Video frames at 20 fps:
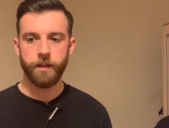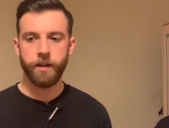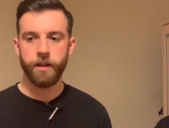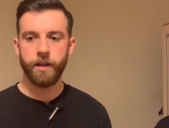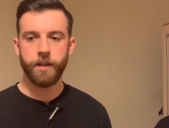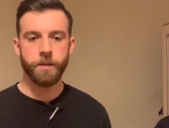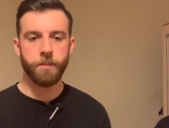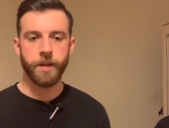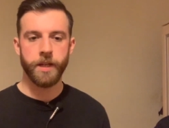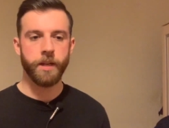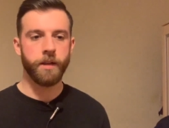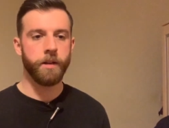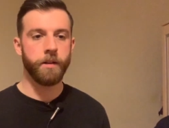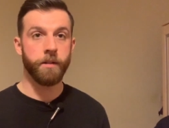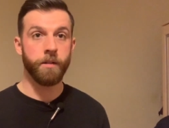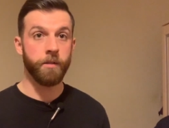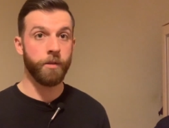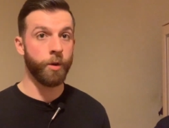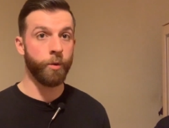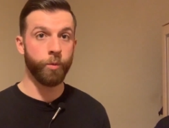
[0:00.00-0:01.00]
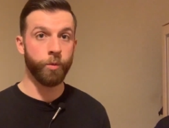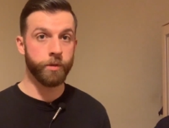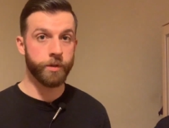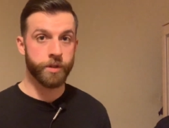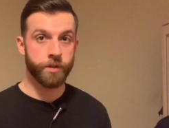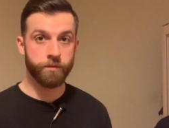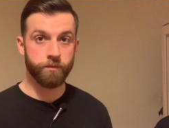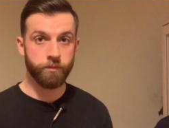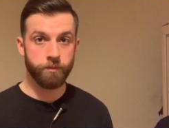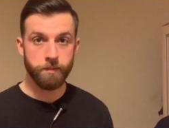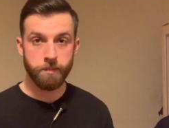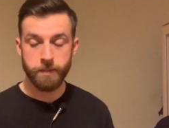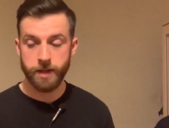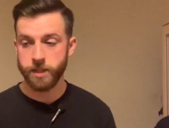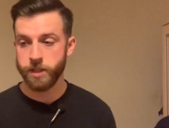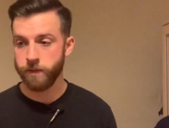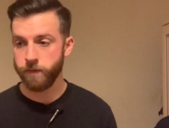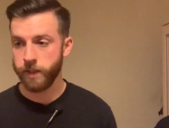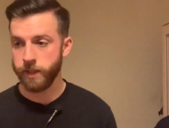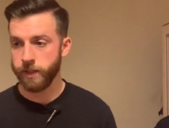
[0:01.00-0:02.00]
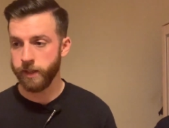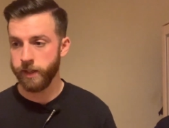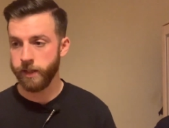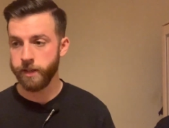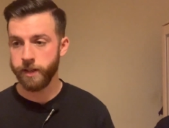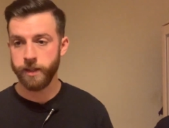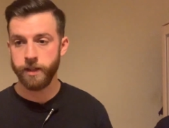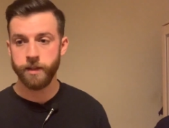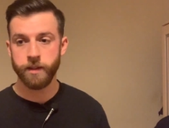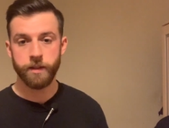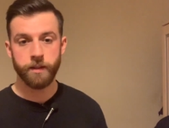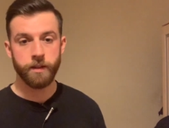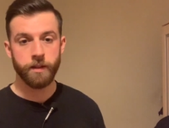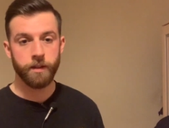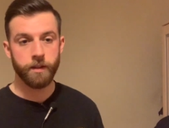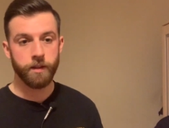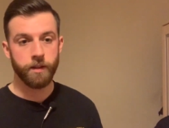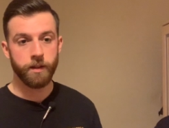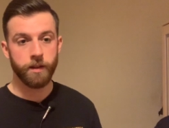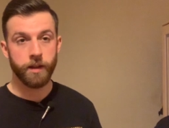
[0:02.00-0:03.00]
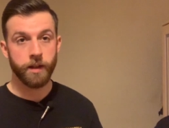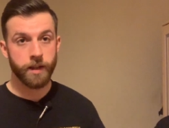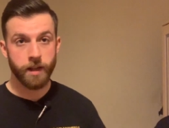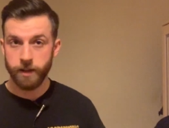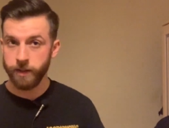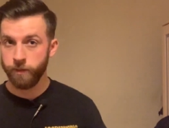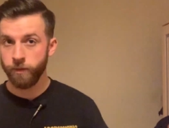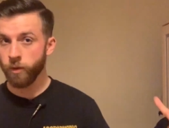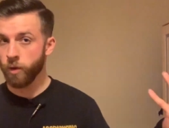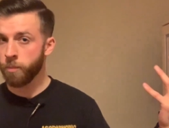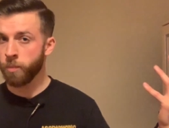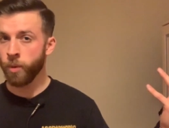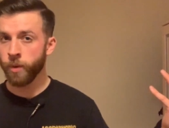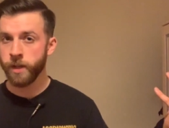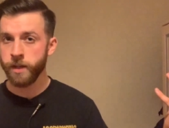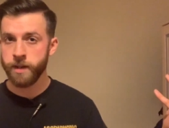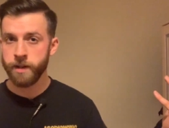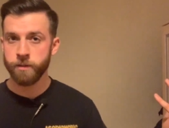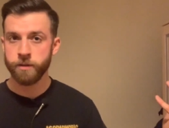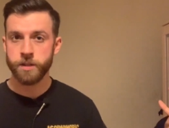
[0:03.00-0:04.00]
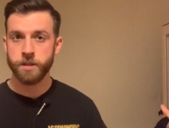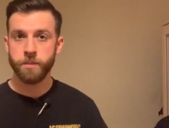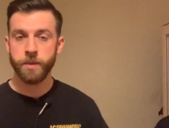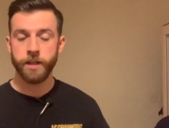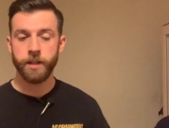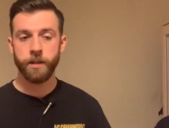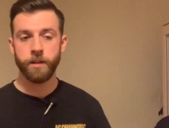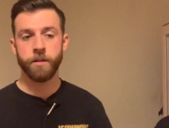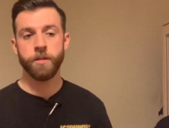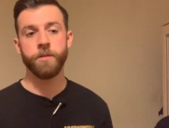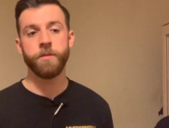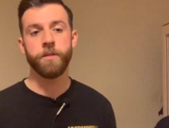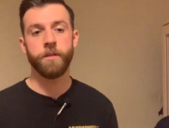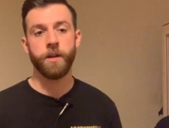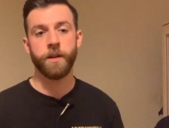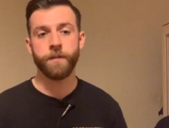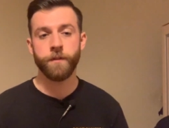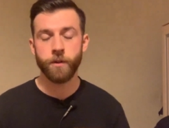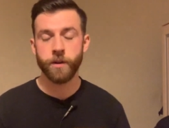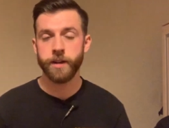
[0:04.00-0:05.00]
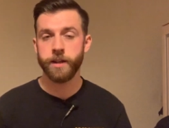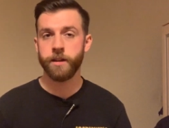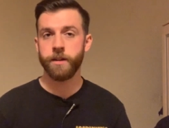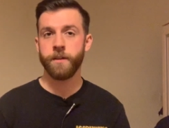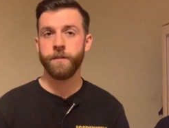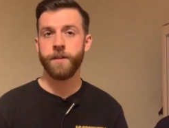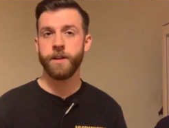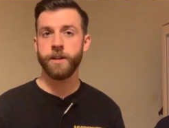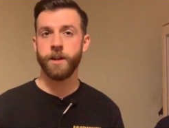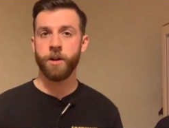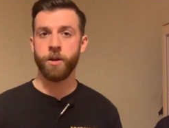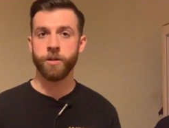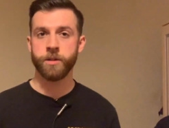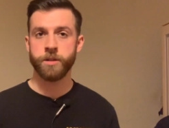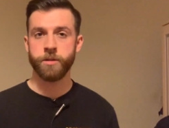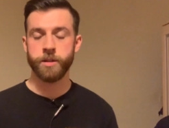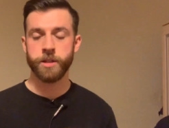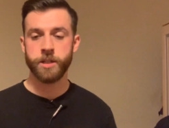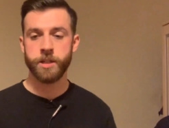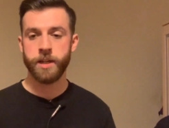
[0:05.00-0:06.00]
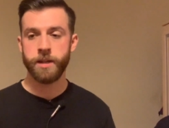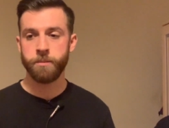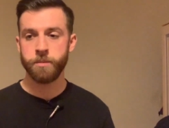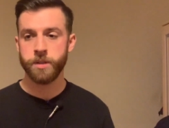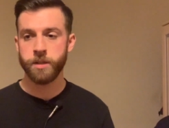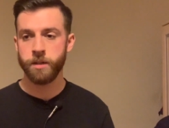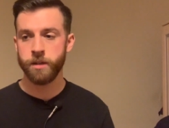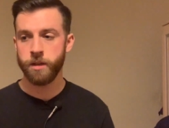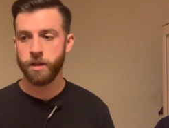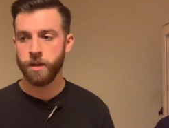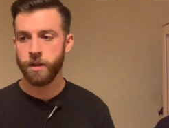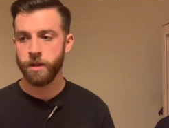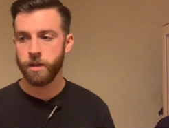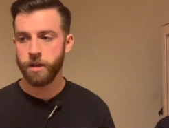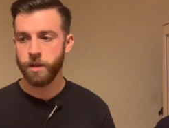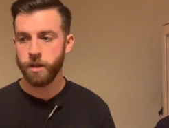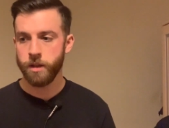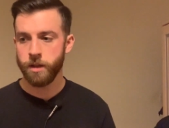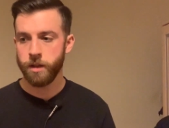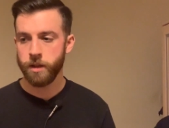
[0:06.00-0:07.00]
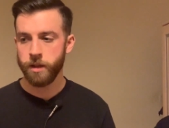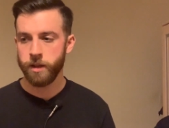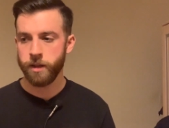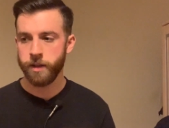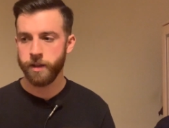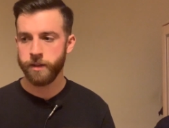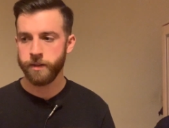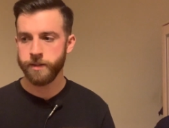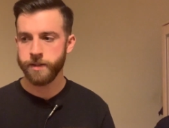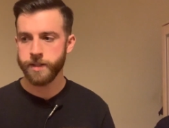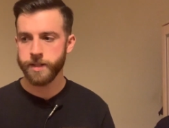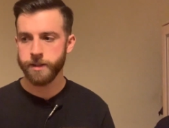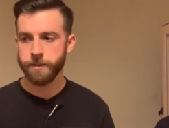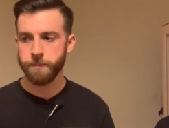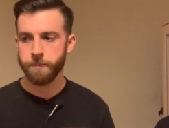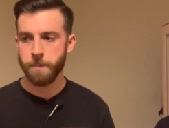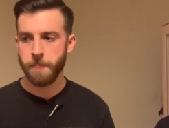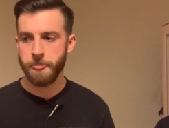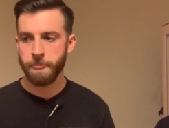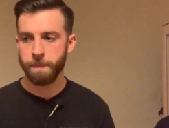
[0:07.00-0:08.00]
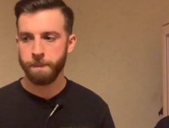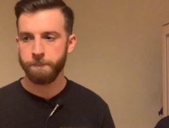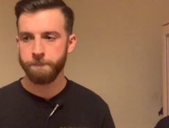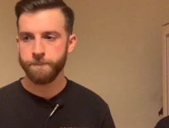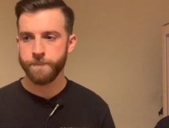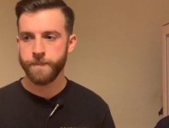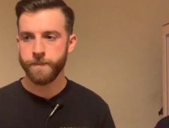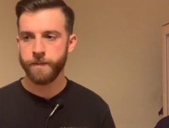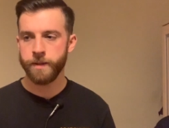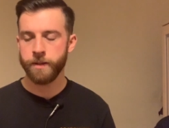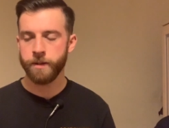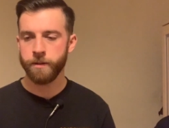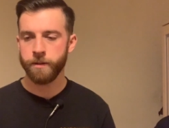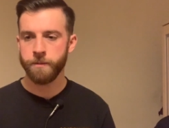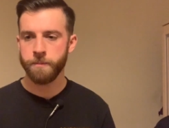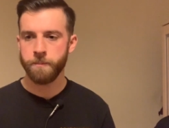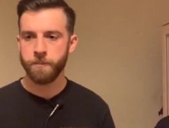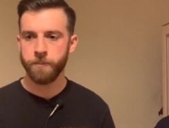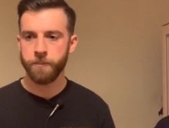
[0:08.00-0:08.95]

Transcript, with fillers: in the beginning I was massively needy, and that even got pointed out to me, you know. I find it I found it hard to accept, and you know,